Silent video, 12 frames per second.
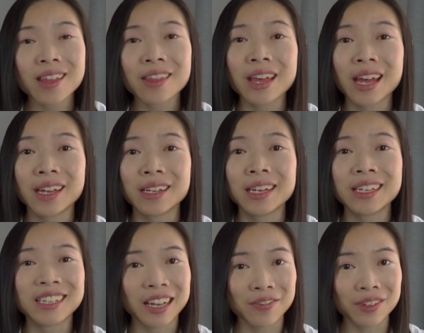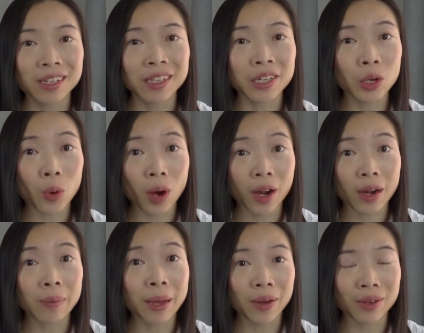then definitely inquire
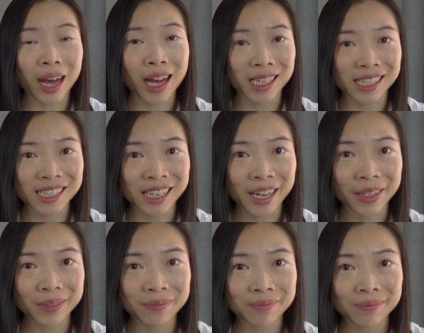about ICL.